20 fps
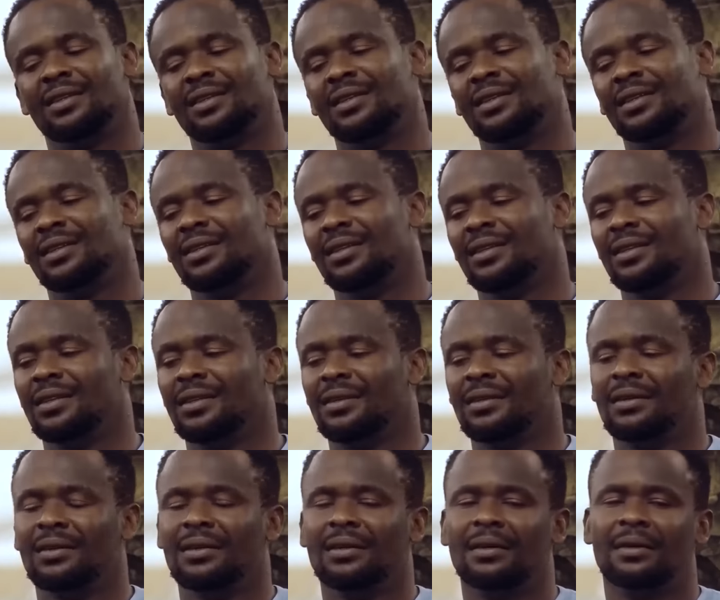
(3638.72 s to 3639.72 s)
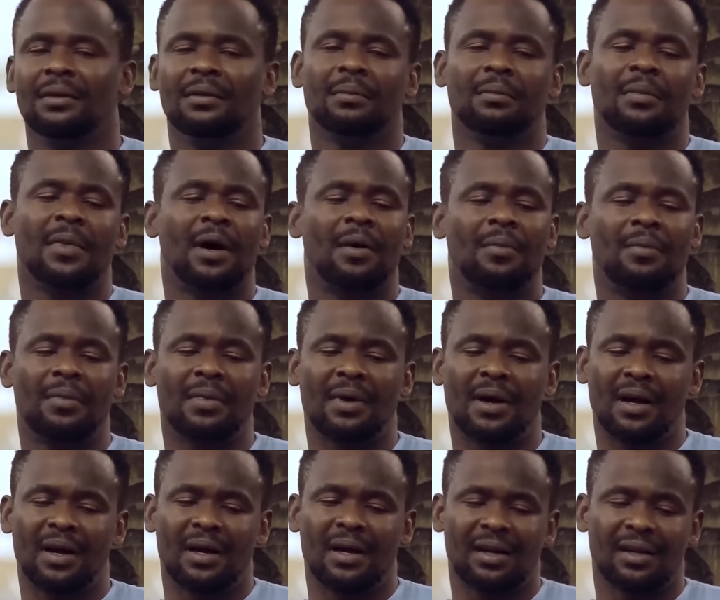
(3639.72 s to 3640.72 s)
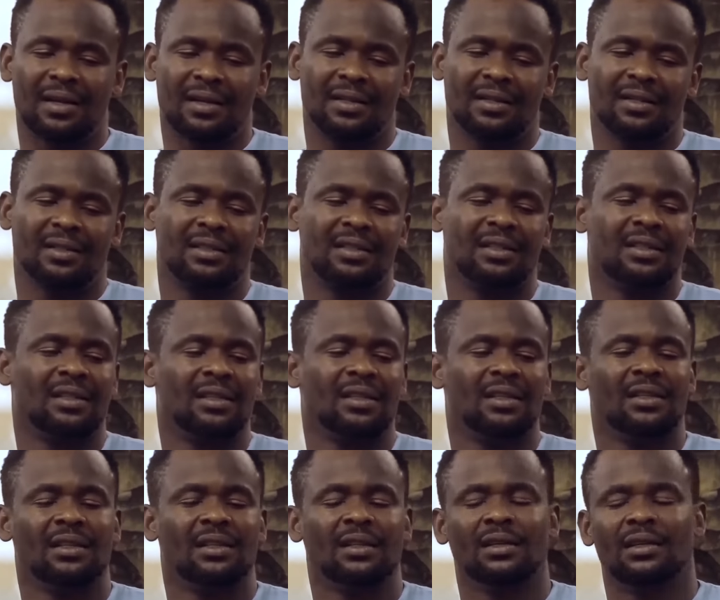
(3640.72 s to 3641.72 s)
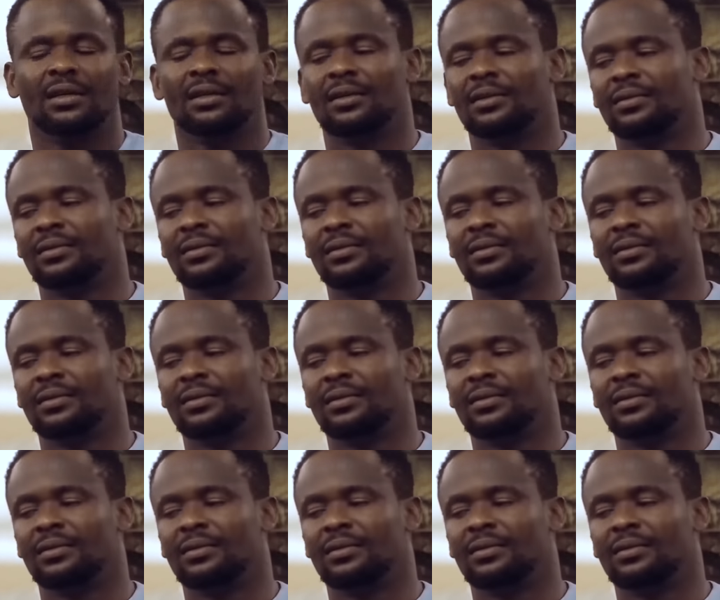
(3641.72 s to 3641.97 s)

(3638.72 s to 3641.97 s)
and see Yuchi. And see how he will help you. See,